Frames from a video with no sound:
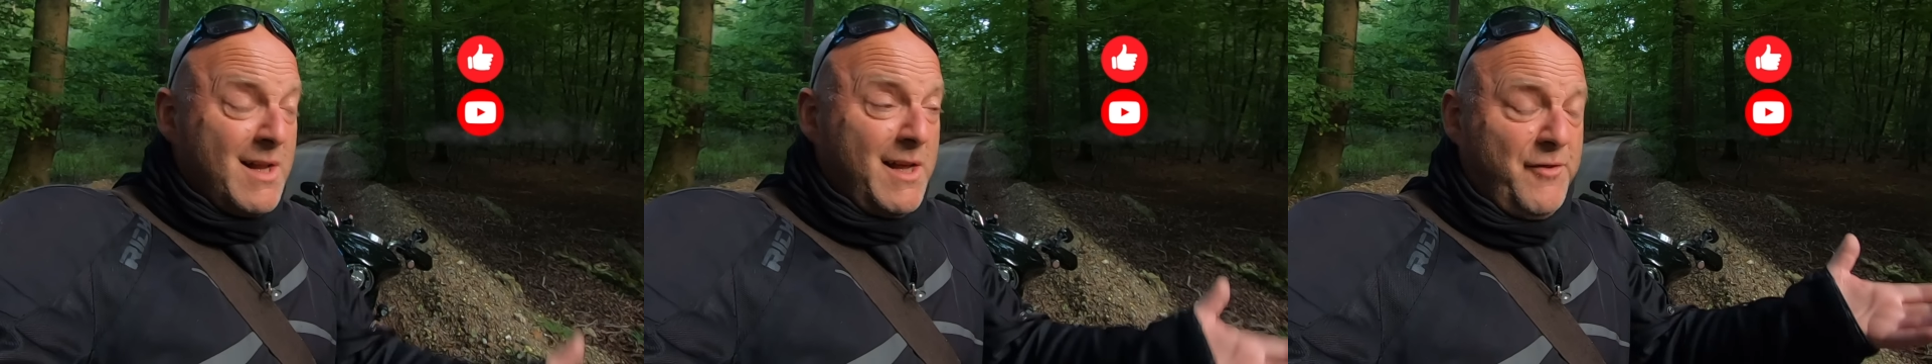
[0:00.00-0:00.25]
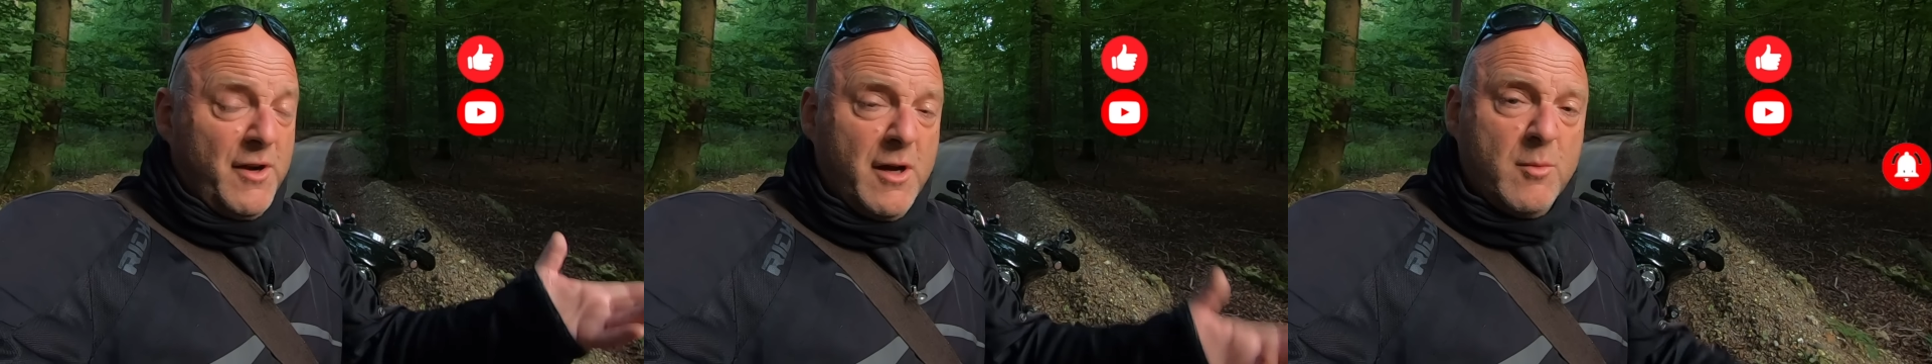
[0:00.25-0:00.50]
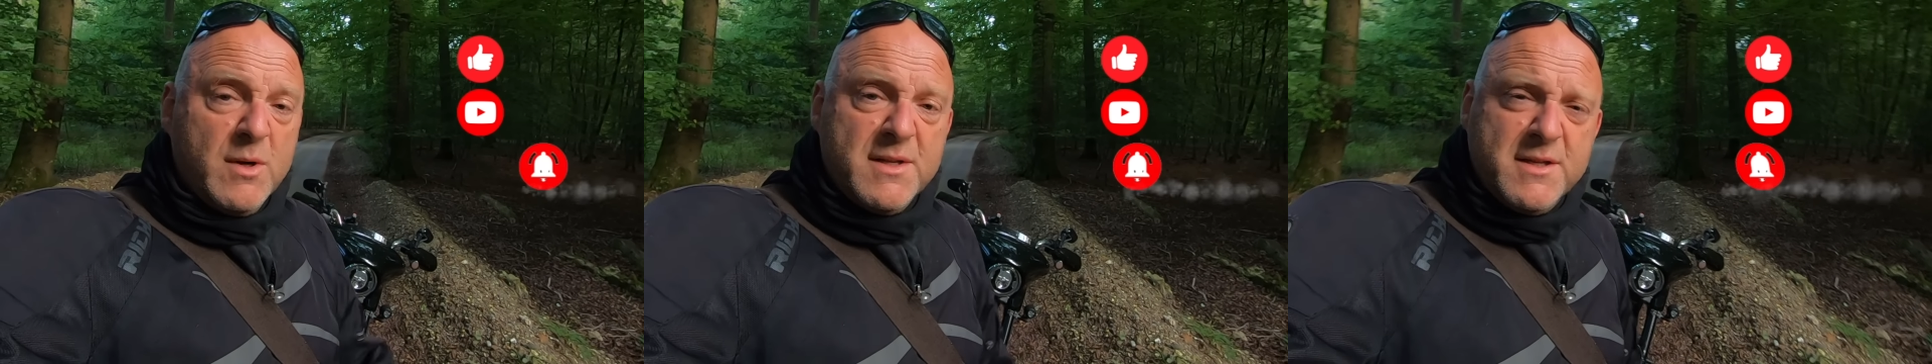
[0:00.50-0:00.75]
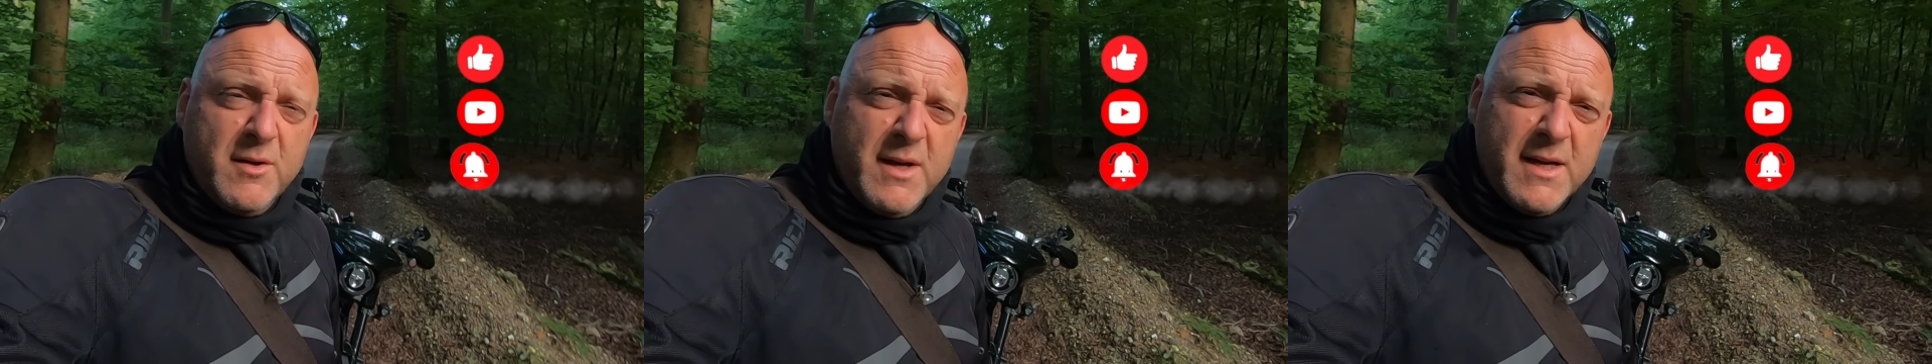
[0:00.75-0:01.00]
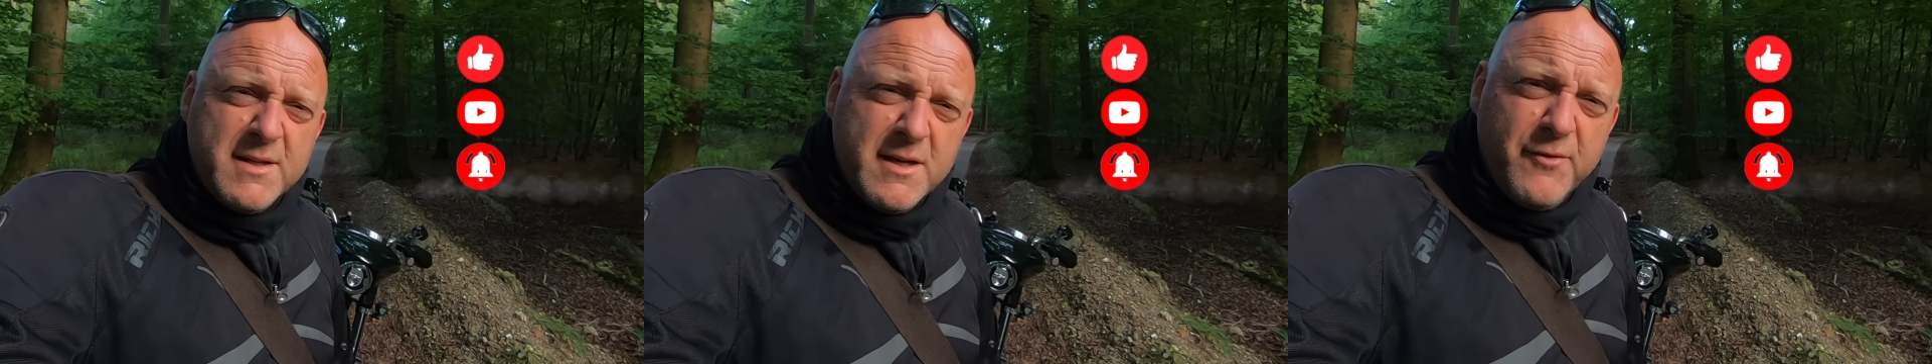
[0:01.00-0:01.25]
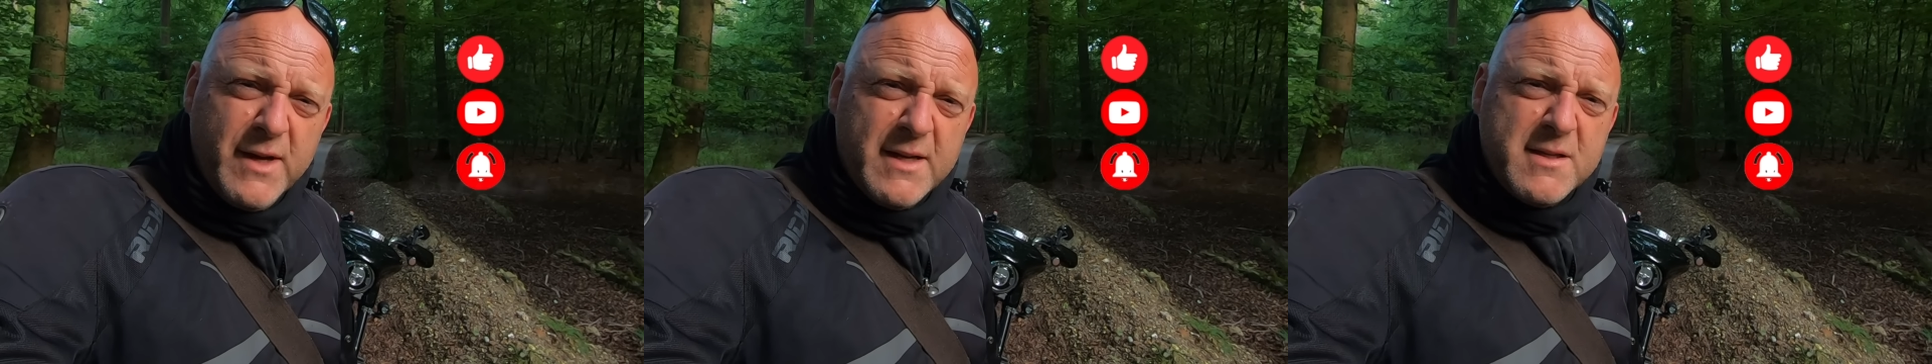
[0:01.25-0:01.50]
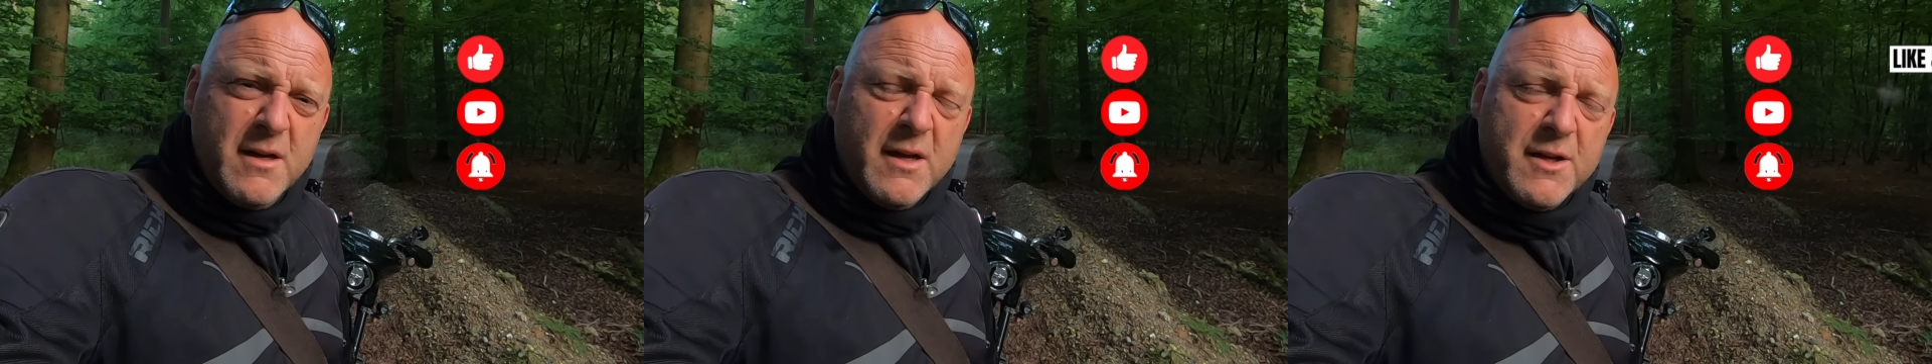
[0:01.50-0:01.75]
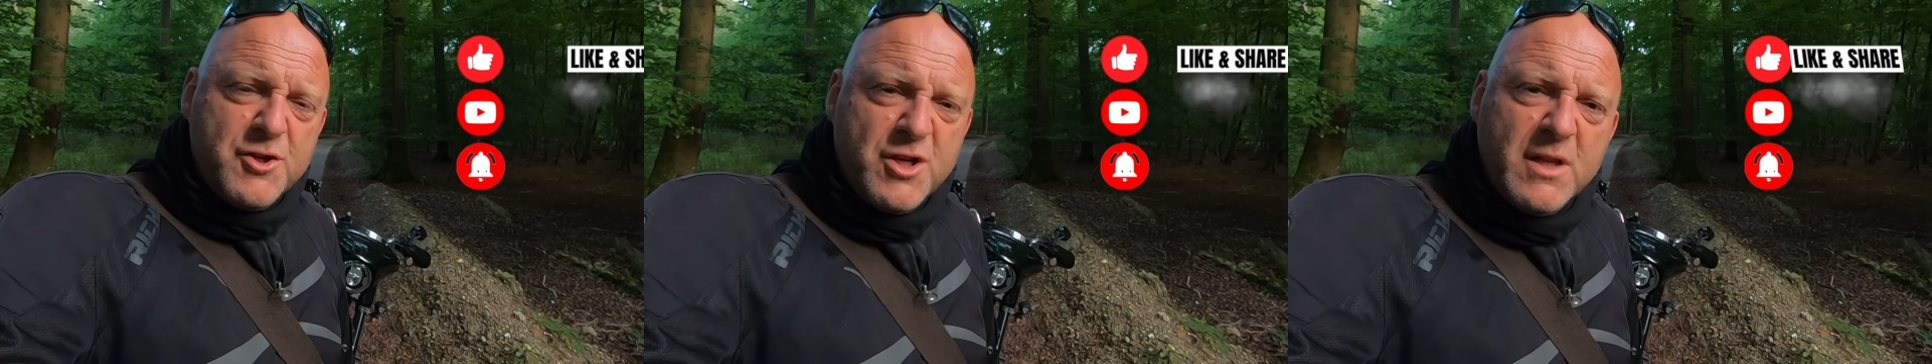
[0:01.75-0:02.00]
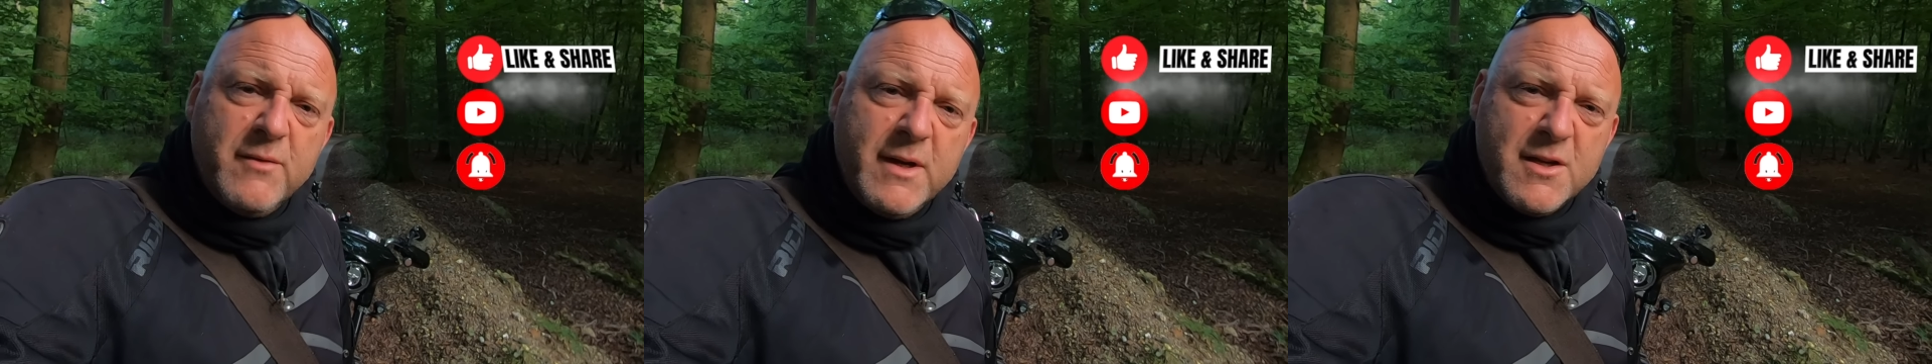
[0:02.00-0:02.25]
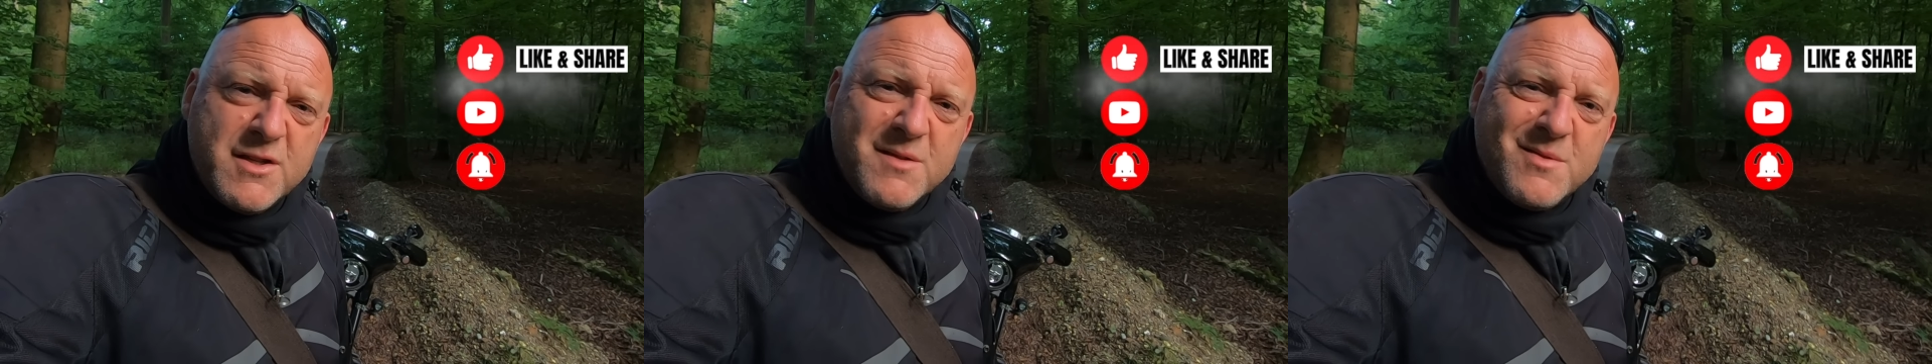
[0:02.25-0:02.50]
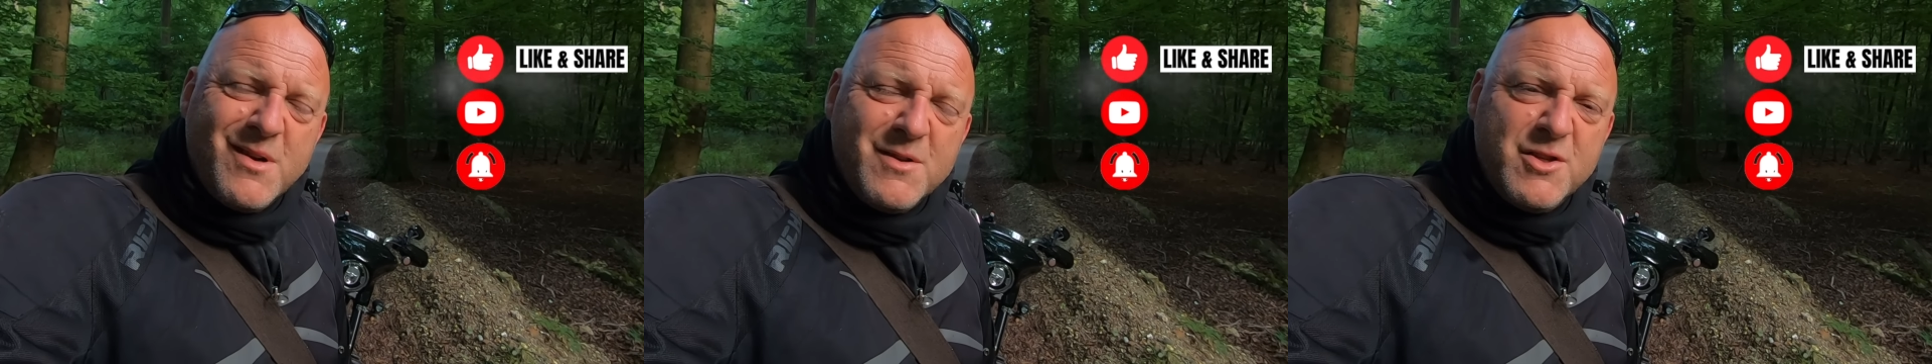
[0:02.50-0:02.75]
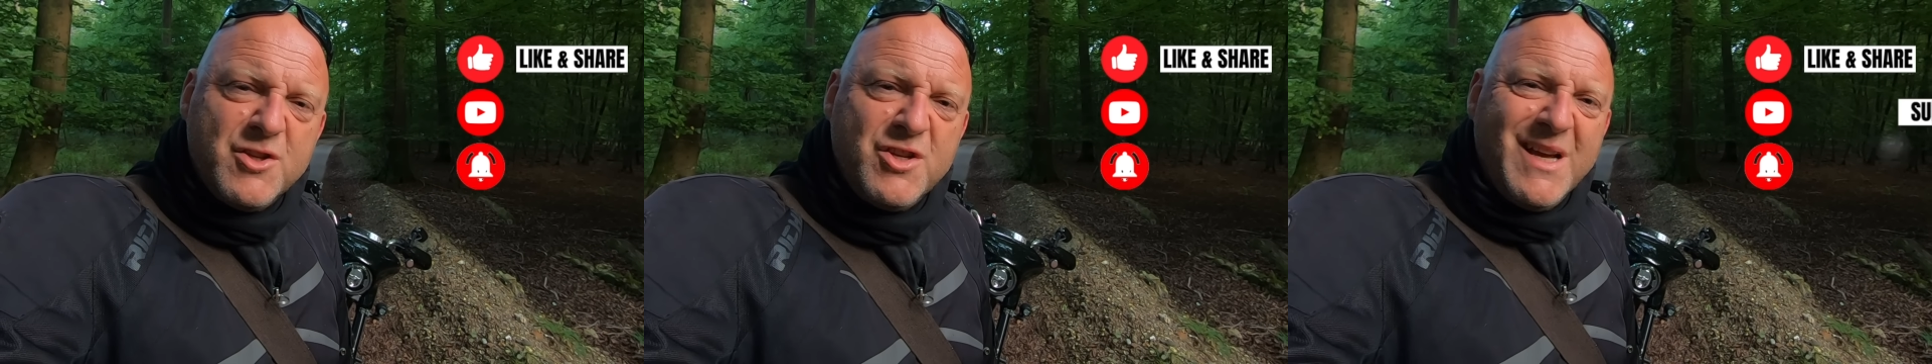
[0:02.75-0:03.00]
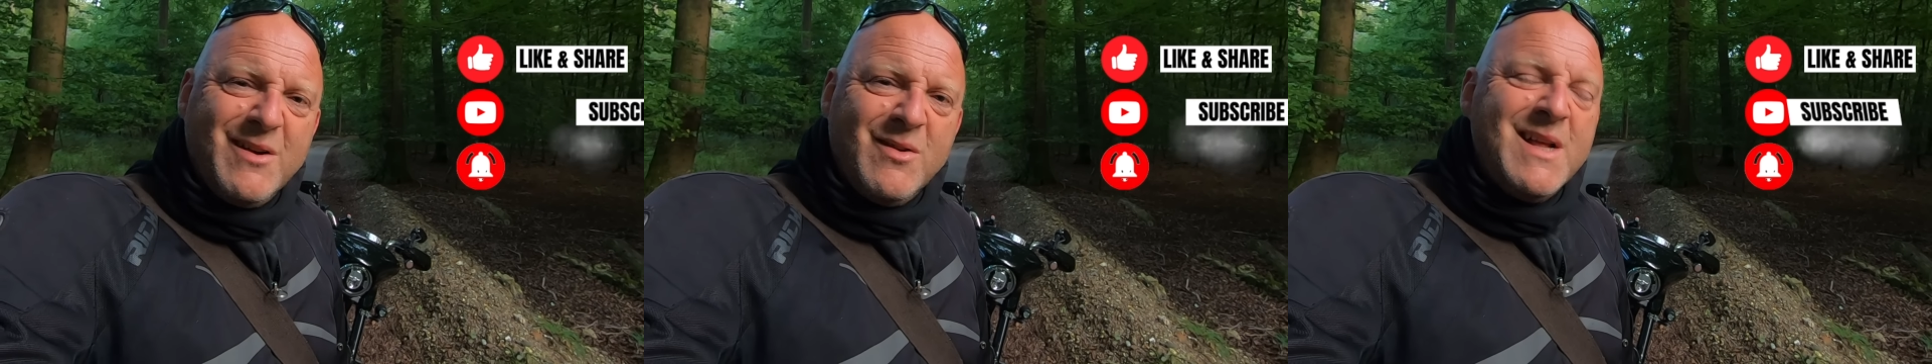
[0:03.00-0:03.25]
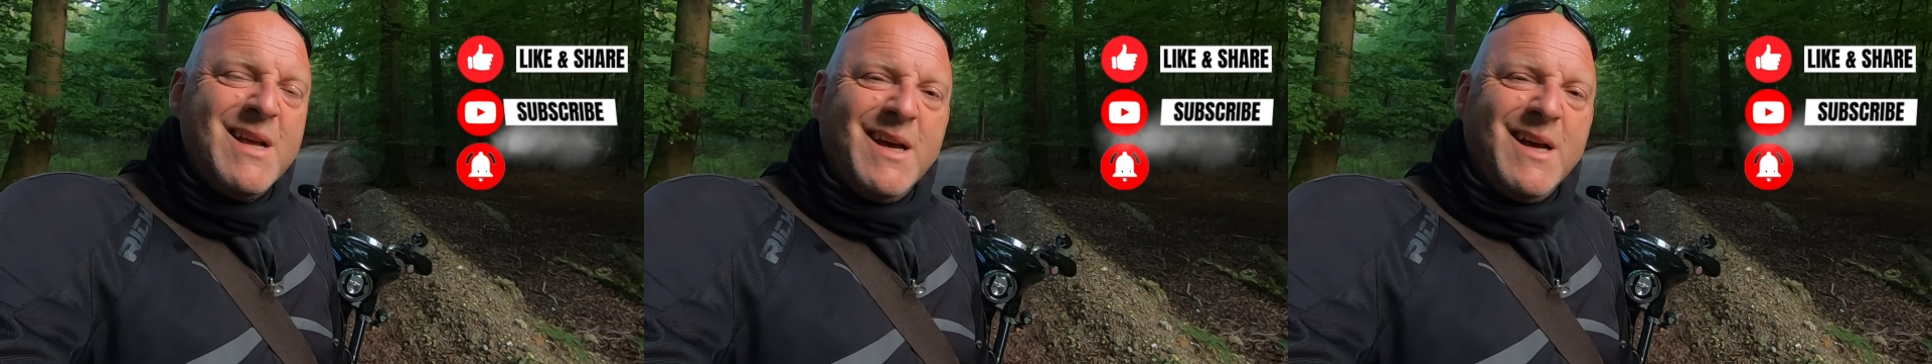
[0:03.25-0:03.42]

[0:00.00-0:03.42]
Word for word: If you like what I do here, don't forget to like and share the video, subscribe to the channel,